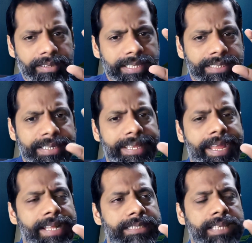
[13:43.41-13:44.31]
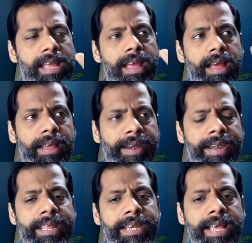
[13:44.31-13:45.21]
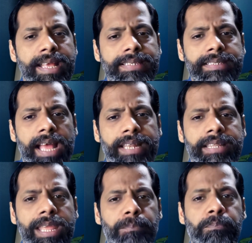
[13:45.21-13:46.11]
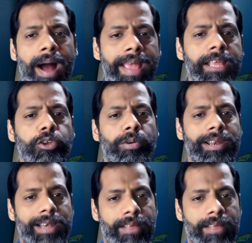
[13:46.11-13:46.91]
This indicates readiness at the buying unit.